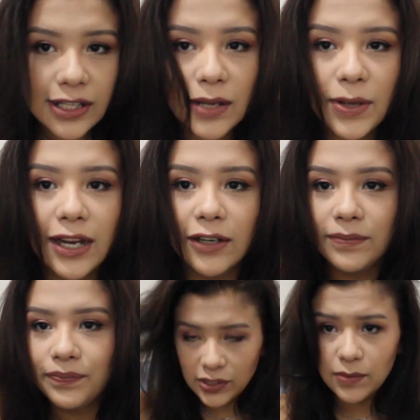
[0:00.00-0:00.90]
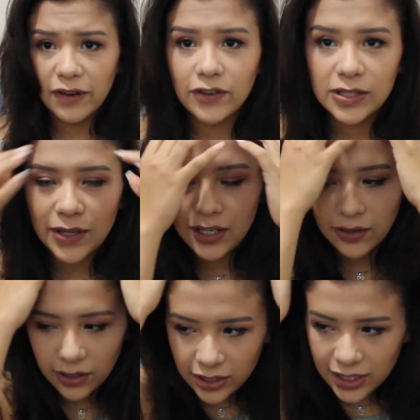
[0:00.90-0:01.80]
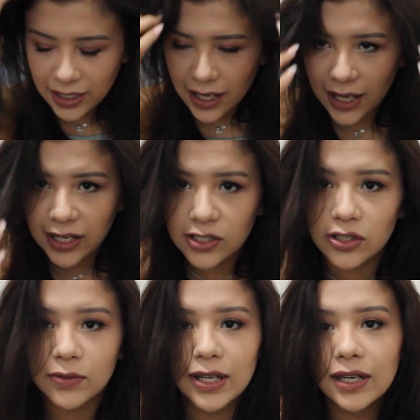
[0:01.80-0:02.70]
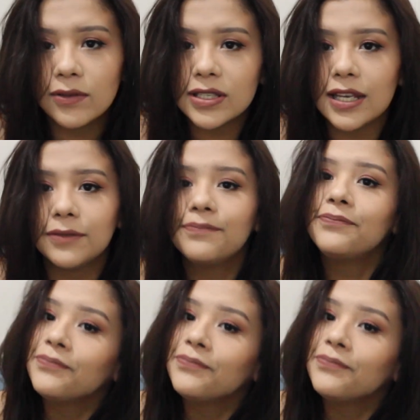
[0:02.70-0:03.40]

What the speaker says: I dyed my hair. See my first video, it looks like extra red. I was like,